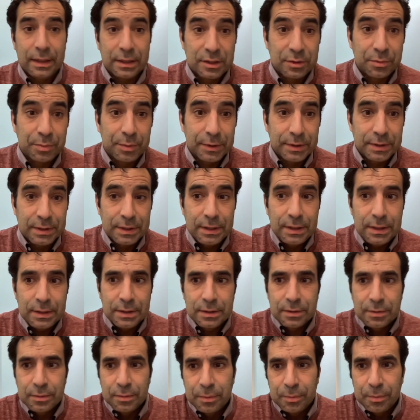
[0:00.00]

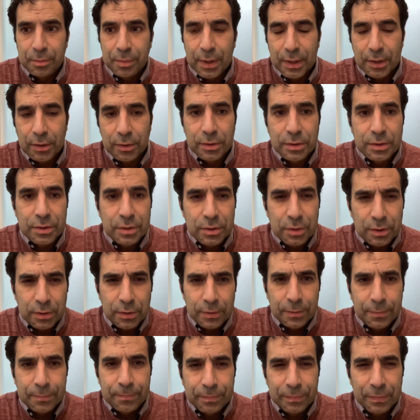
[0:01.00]
expertise, but
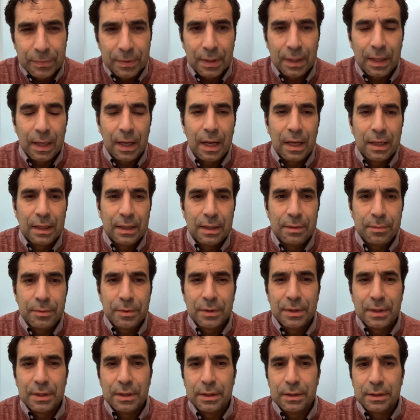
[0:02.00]
also give you
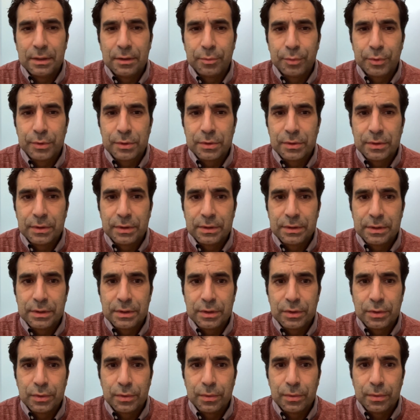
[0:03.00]
the opportunity
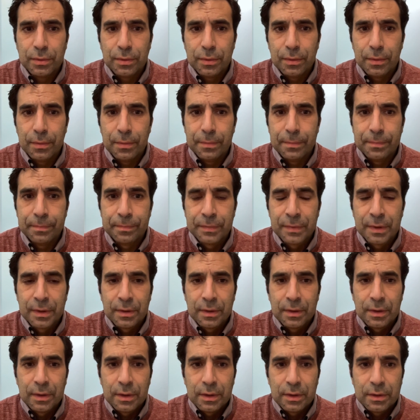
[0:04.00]
to
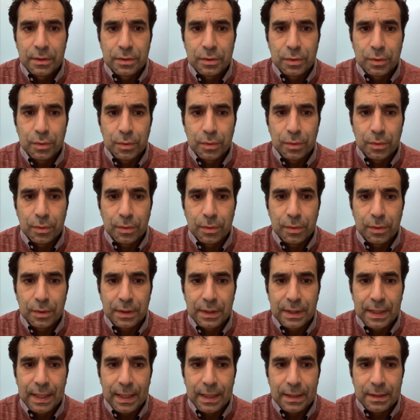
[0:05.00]

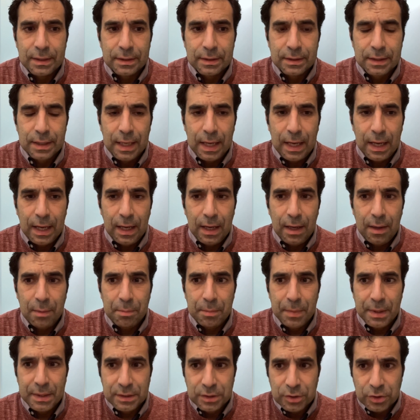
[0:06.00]
get
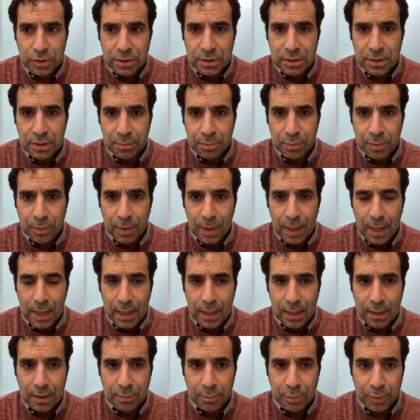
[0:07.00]
mentorship
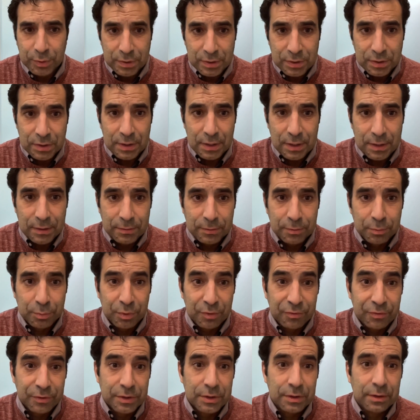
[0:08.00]
and potential
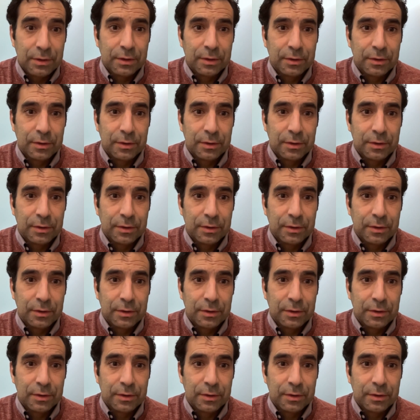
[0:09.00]
professional